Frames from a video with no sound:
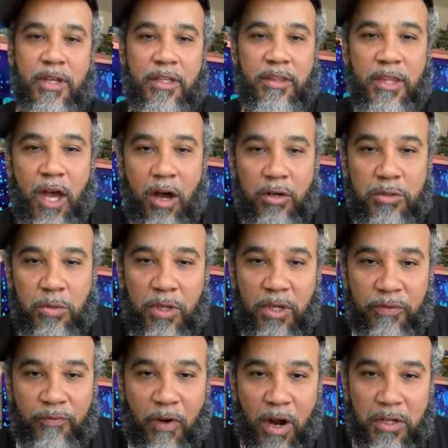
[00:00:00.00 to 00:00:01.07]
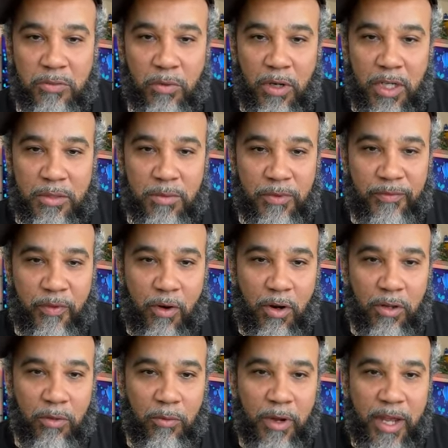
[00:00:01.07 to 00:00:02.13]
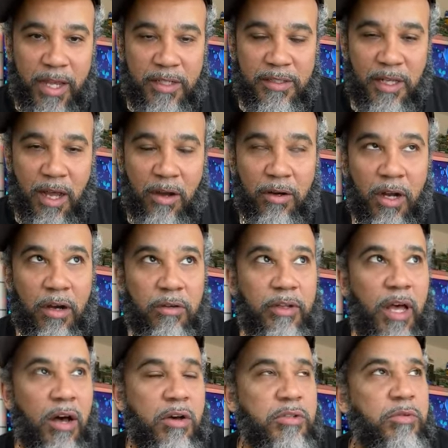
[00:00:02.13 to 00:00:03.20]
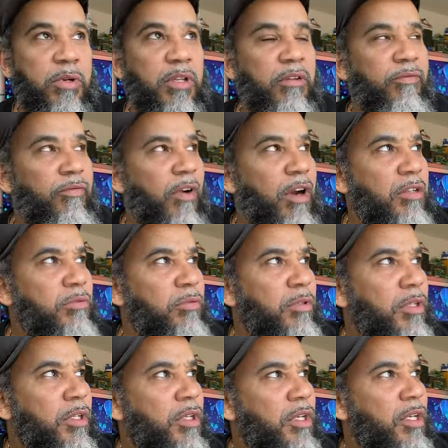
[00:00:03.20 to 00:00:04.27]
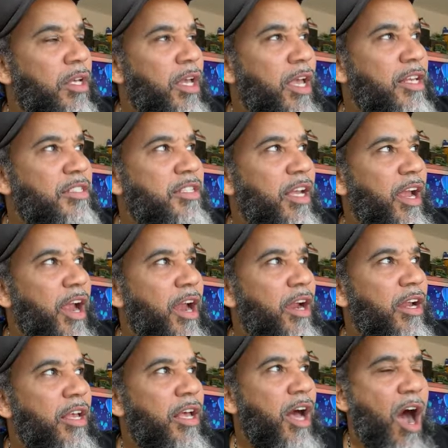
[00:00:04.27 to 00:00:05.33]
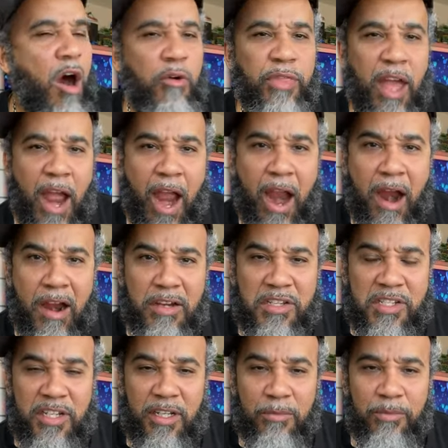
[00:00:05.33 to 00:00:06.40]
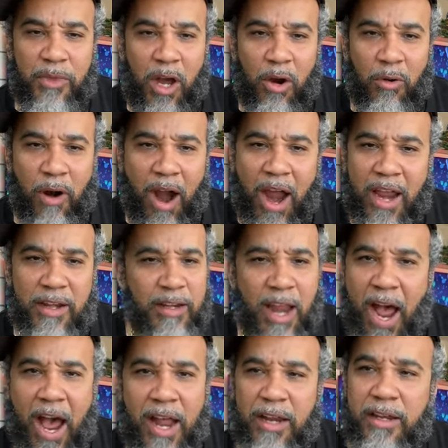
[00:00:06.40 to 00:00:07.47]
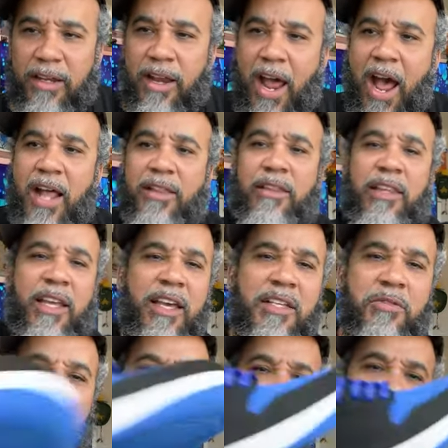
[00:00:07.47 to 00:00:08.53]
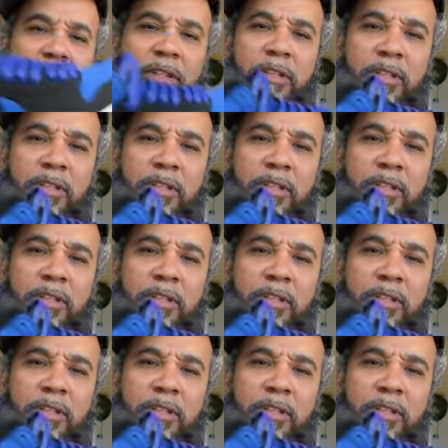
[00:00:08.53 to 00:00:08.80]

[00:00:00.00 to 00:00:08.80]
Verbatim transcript: Those were the first ones before the Wings logo. Those were the first. It said air on the airship though, right? Not not this one.